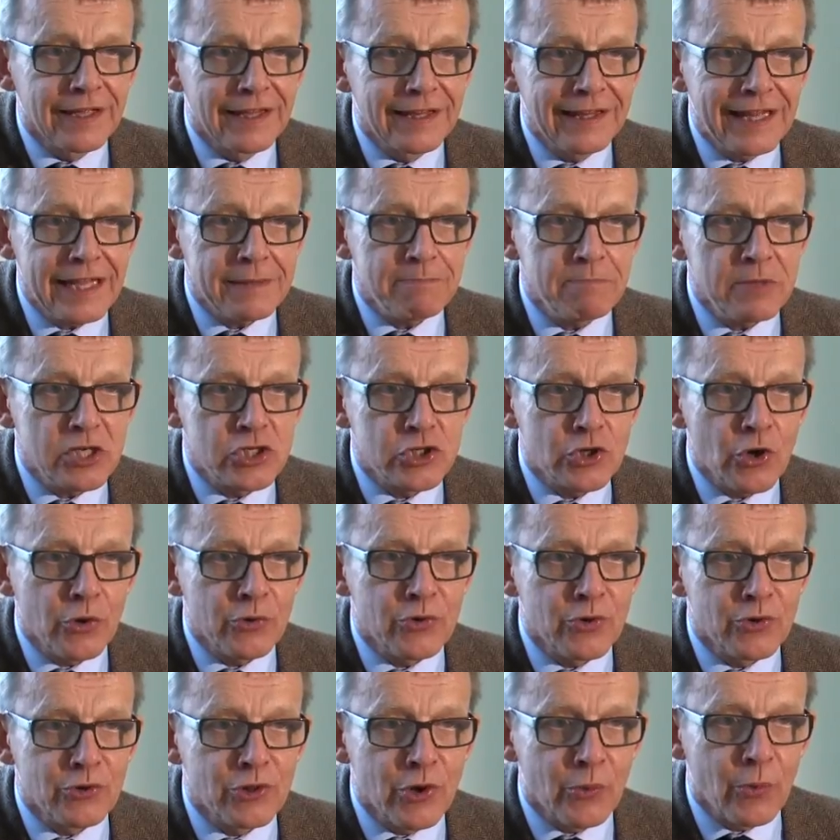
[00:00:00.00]
Let me show
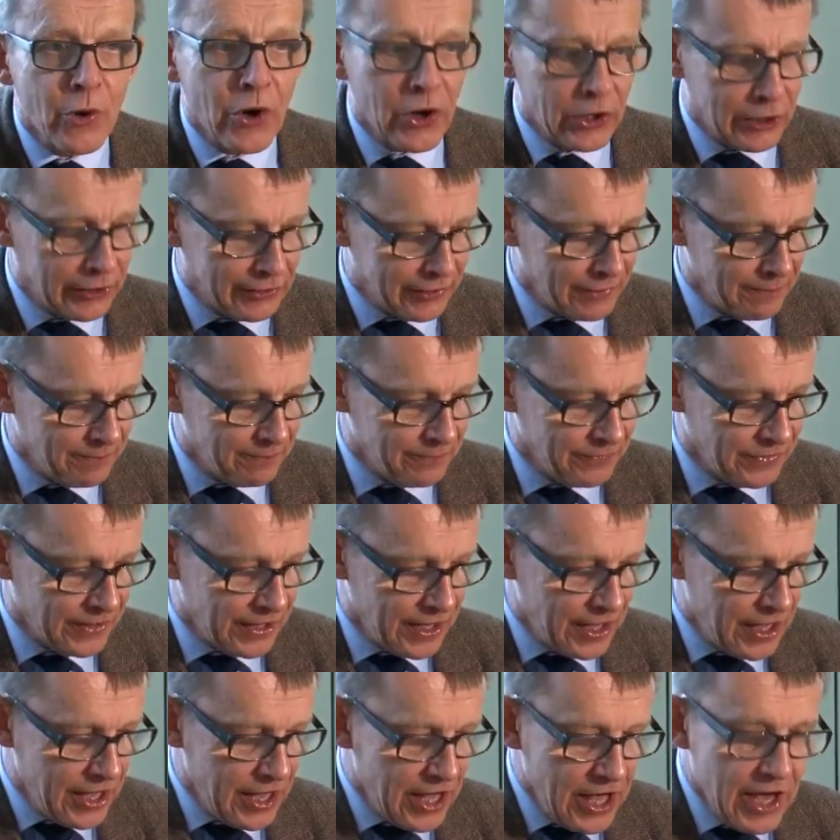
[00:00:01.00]
you the world.
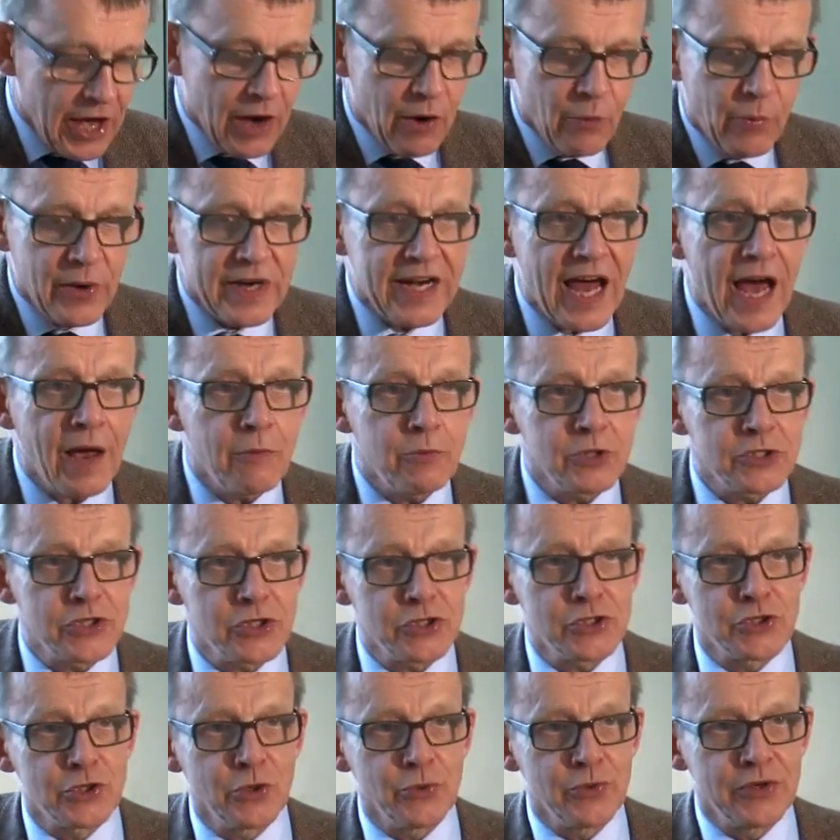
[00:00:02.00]
When I was
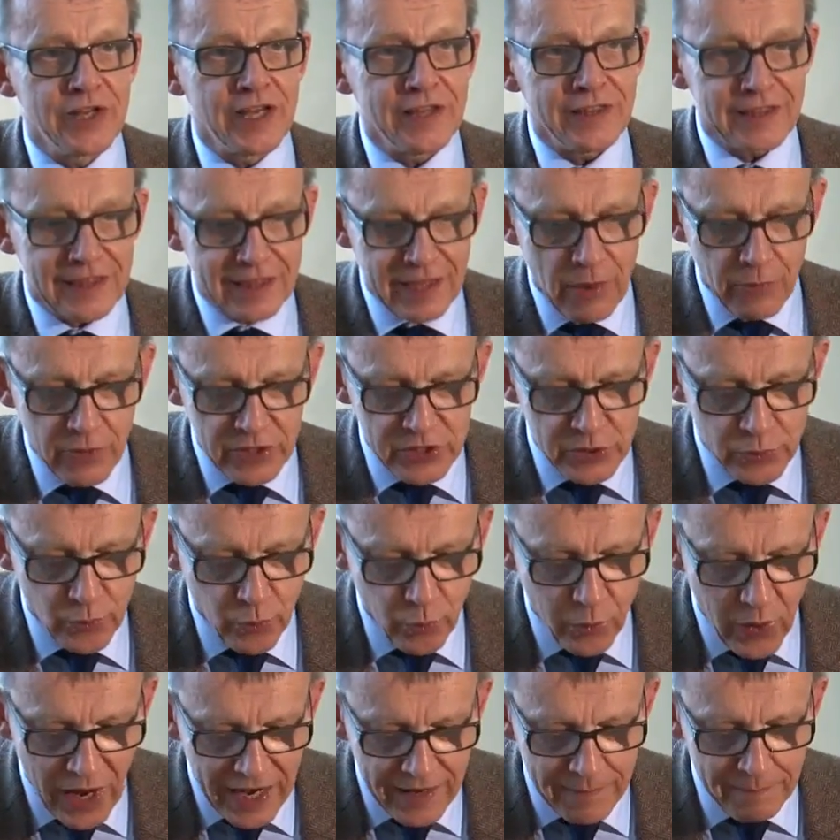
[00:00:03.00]
a student, there was
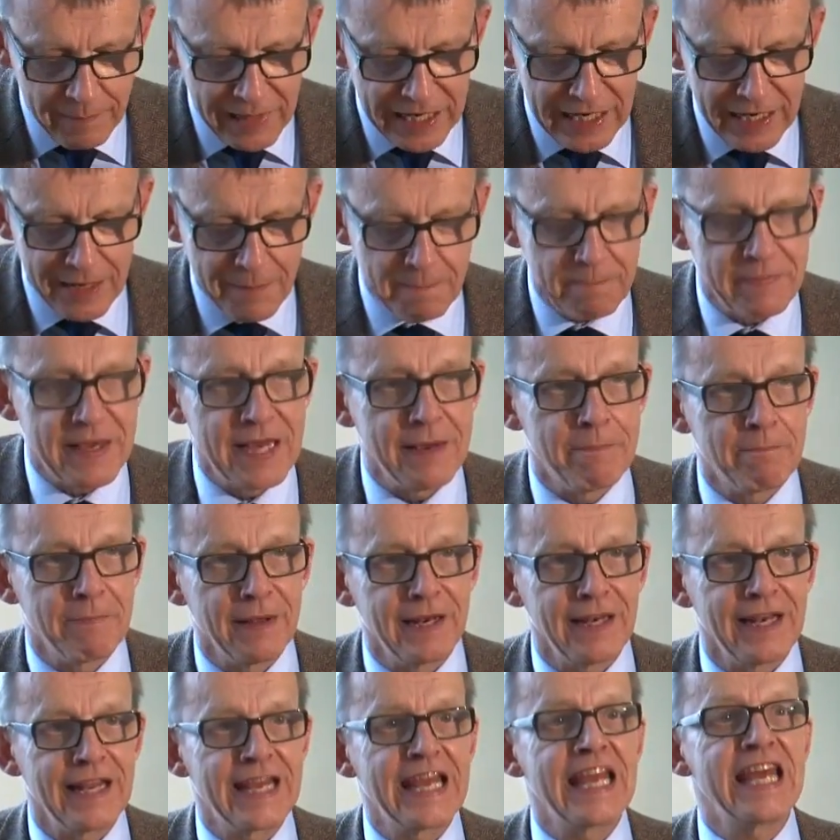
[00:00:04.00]
1 billion
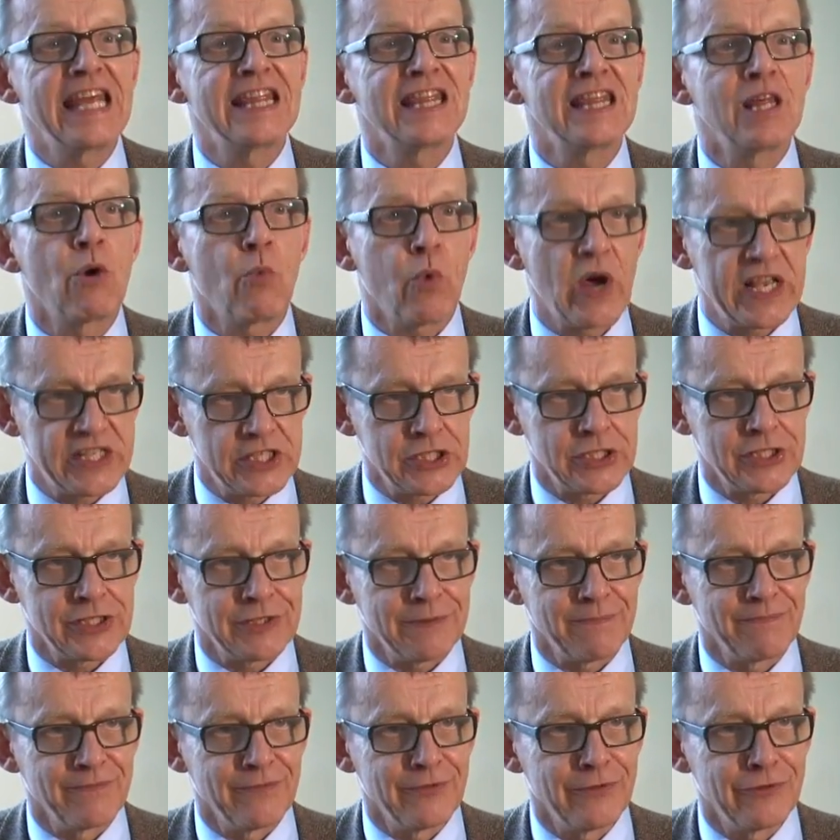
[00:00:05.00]
people in the
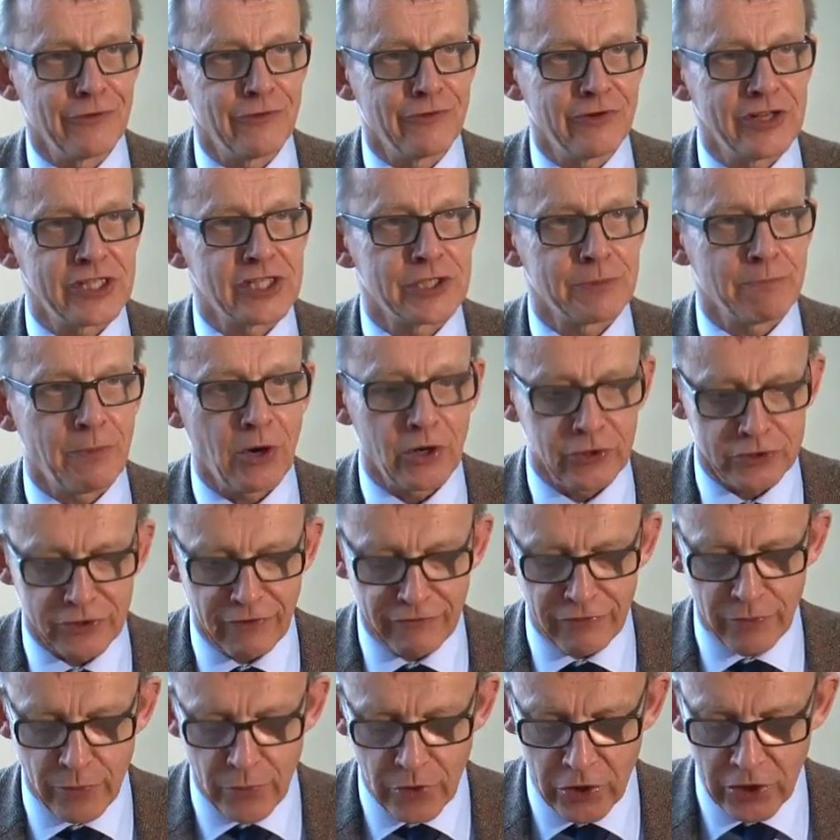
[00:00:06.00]
West, the rich part
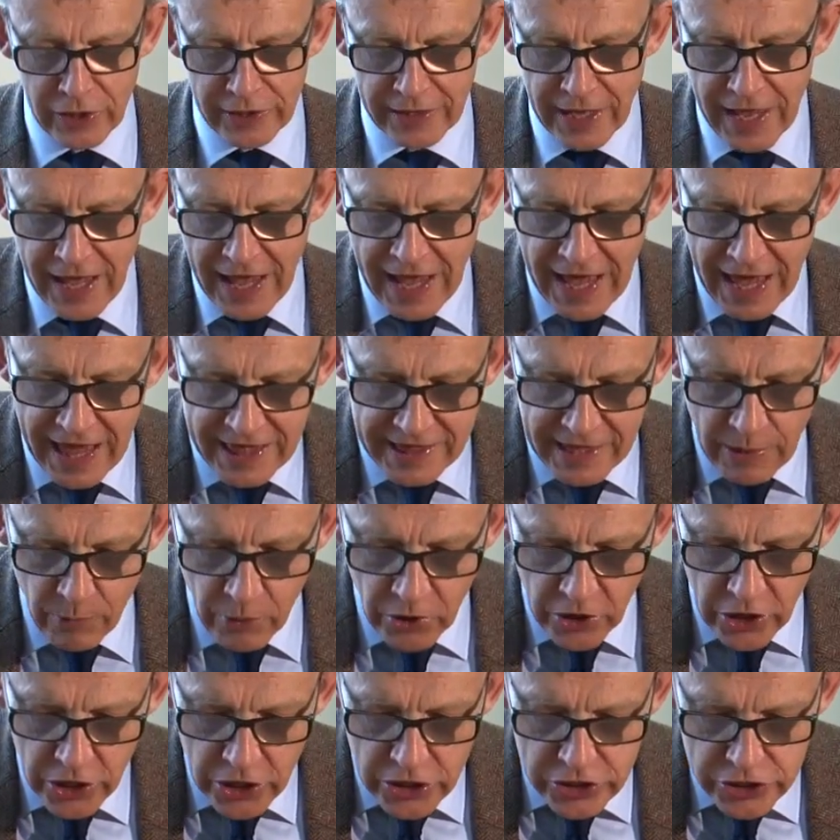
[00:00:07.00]
of the world, and there
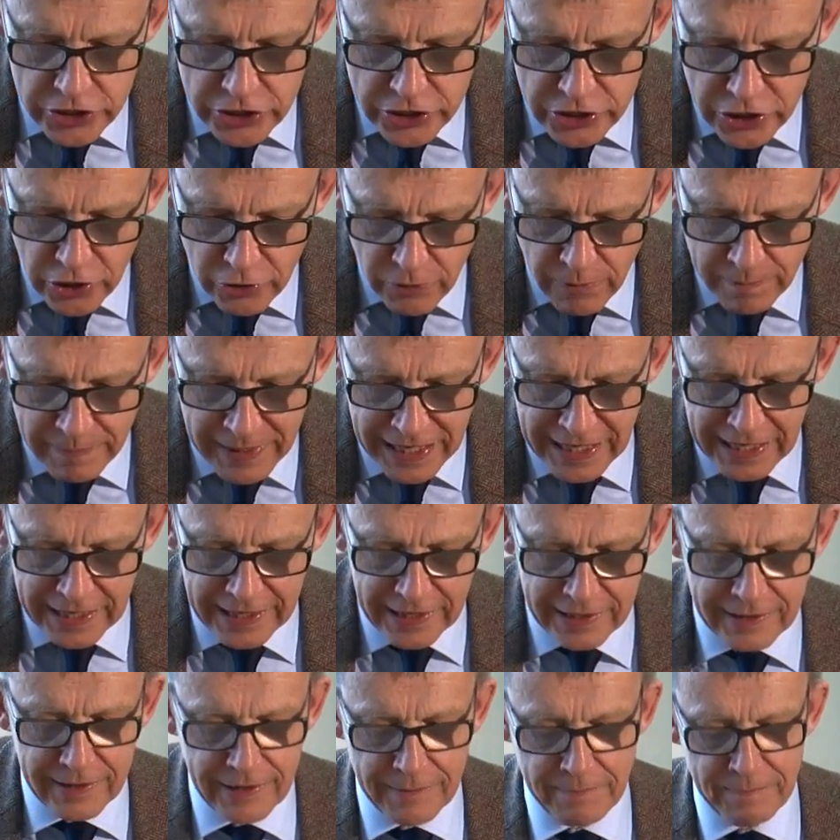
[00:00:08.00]
were 2
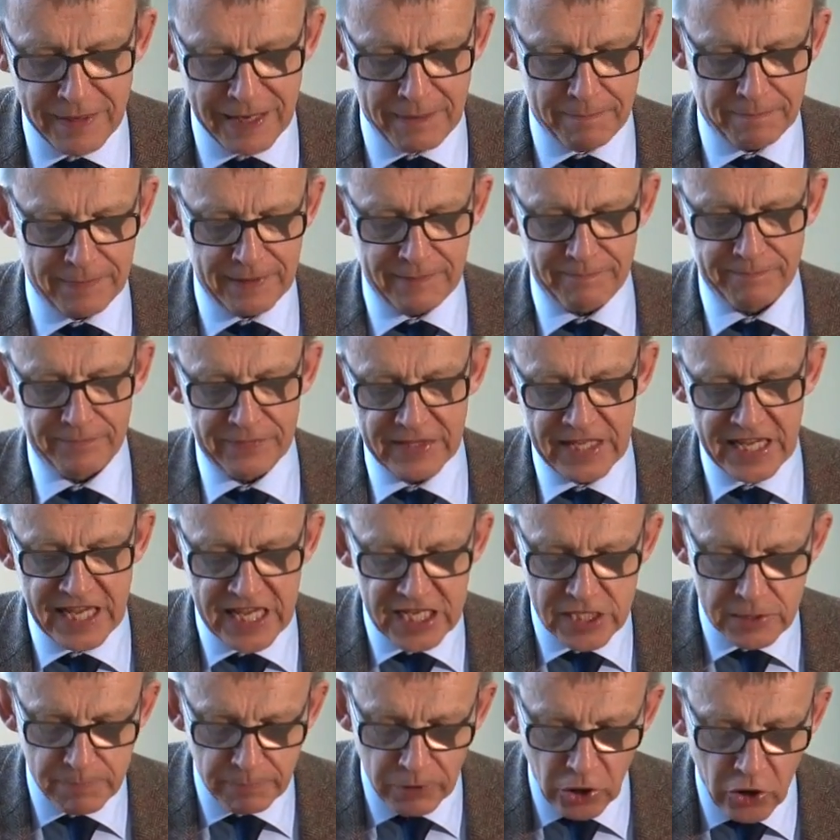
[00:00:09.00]
billion people,
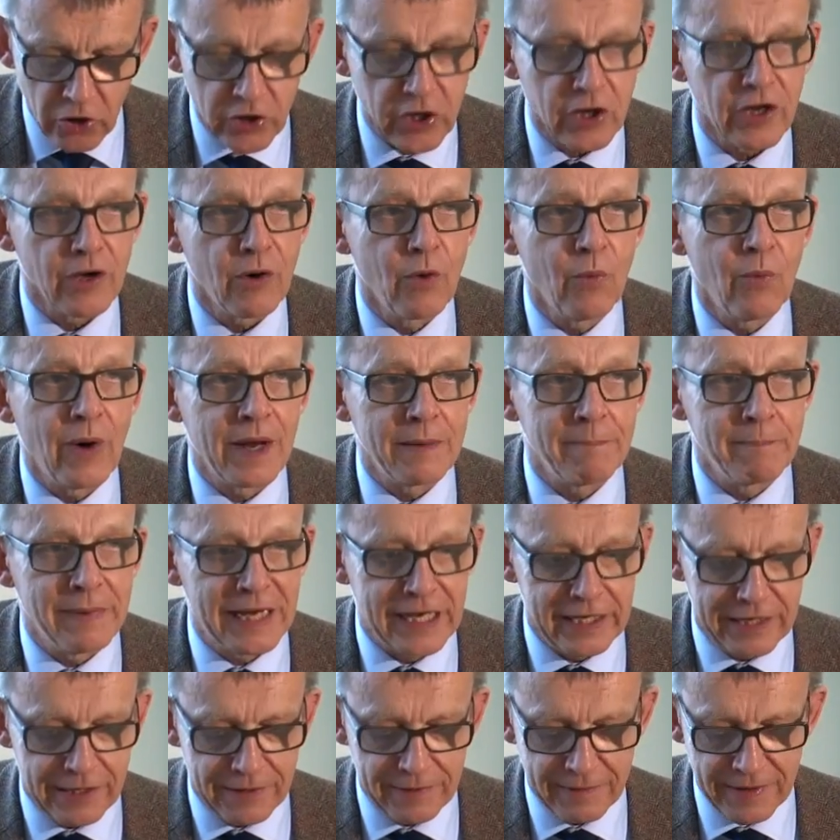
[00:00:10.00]
each block 1
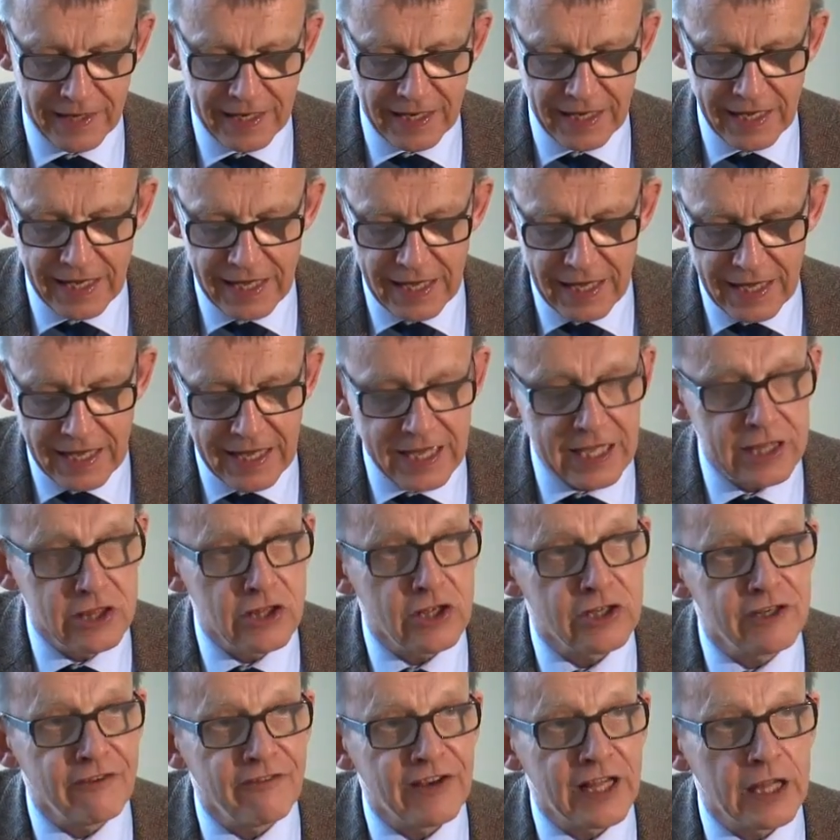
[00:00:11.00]
billion, in
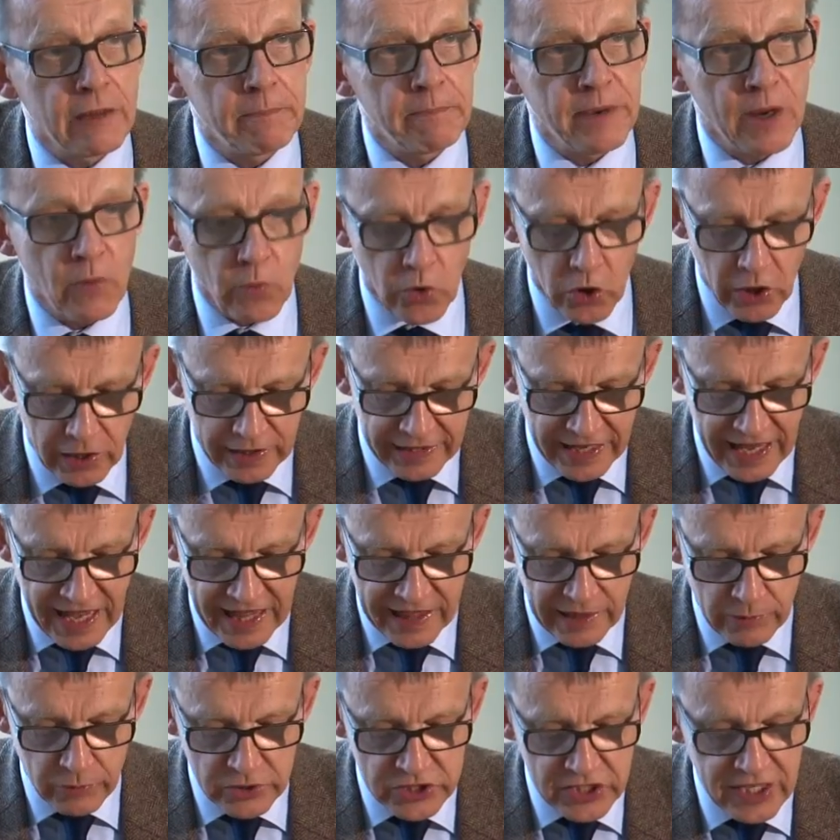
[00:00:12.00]
the developing world,
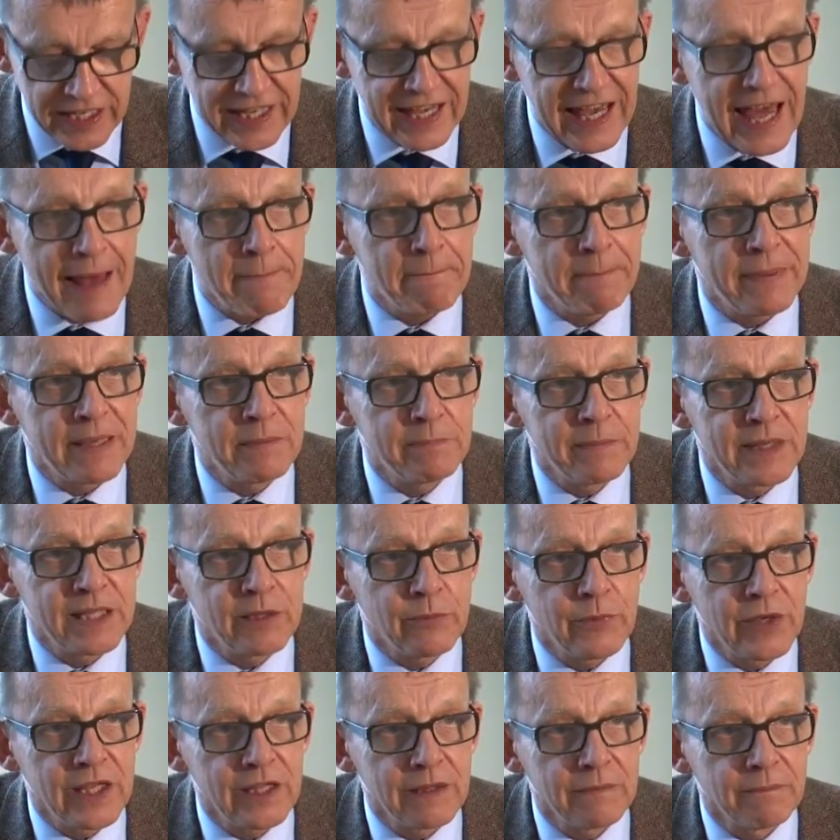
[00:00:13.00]
and there was a gap in
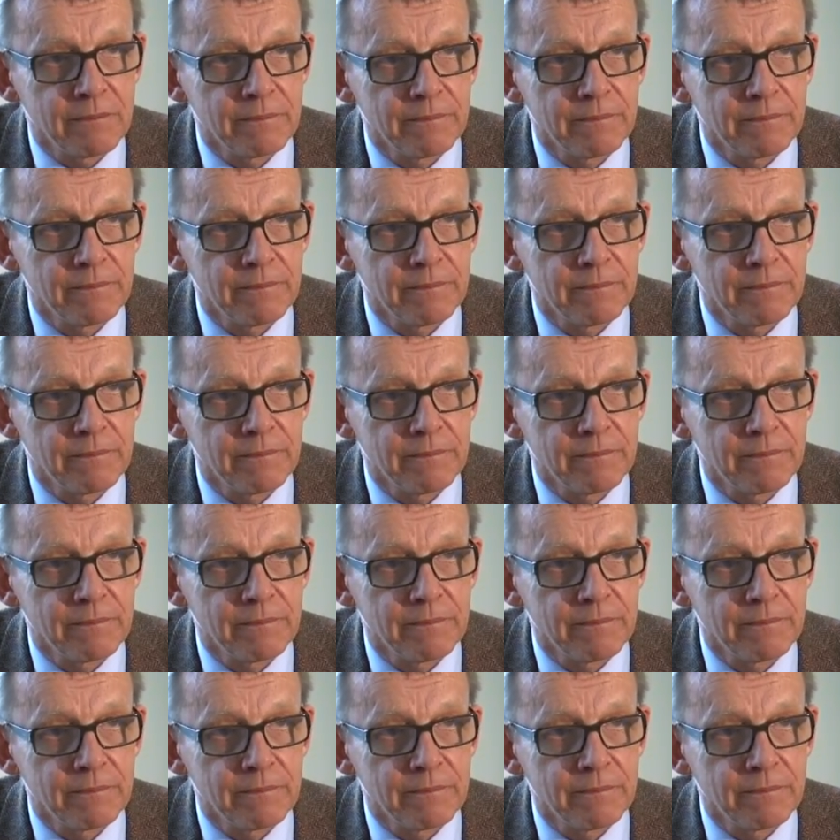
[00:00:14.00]
between.